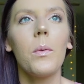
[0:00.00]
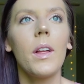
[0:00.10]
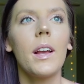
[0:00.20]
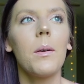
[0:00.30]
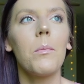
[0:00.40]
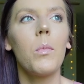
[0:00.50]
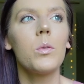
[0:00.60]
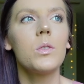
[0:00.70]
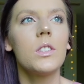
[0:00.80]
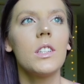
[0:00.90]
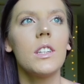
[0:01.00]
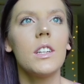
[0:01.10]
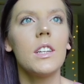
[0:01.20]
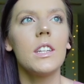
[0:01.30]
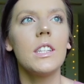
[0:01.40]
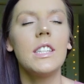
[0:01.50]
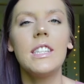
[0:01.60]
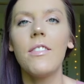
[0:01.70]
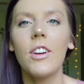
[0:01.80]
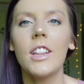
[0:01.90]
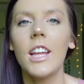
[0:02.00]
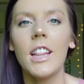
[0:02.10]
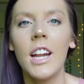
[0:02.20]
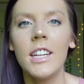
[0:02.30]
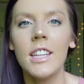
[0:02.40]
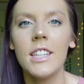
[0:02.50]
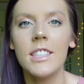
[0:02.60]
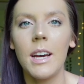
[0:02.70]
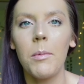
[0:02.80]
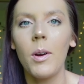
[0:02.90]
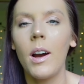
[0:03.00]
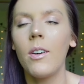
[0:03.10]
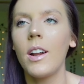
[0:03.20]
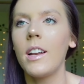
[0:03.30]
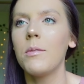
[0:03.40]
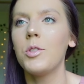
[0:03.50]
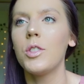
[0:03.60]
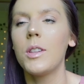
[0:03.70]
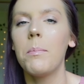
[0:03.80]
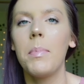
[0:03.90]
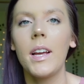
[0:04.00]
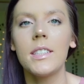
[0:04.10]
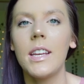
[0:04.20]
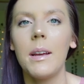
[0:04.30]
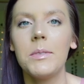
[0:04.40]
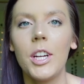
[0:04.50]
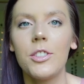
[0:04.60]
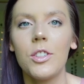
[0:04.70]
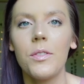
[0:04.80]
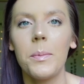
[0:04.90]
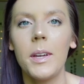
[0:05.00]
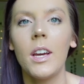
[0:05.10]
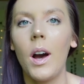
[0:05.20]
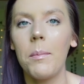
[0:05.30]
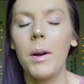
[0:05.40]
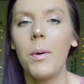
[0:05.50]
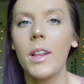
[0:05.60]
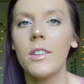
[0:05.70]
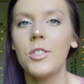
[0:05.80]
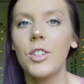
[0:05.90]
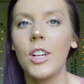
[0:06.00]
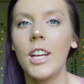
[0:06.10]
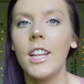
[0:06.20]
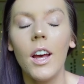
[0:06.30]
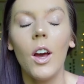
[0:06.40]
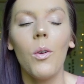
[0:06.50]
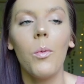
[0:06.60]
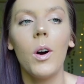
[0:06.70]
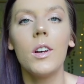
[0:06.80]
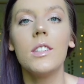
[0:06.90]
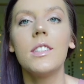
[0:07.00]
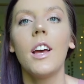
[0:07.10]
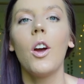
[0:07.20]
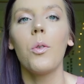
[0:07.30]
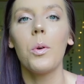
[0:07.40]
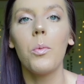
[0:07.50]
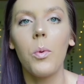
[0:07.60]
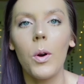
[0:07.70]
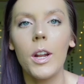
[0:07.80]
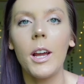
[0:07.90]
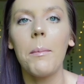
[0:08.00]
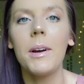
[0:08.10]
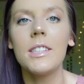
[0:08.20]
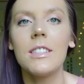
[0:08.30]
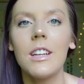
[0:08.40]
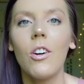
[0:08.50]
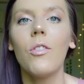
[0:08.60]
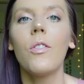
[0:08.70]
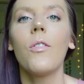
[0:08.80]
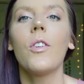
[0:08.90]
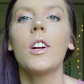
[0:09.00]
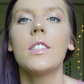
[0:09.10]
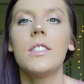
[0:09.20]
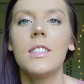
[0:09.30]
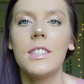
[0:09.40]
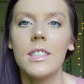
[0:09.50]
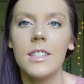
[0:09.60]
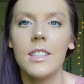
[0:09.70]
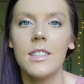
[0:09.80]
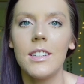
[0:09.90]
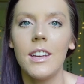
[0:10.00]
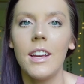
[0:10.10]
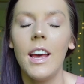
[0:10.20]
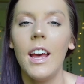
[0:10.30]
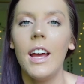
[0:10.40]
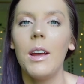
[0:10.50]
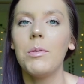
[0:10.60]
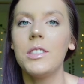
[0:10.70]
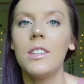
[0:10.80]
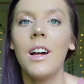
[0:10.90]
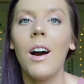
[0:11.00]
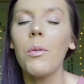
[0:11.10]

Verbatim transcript: like most different thing that I did this time around, and it was just the biggest game changer for me on my weight loss journey, was rewarding myself for consistency. It was not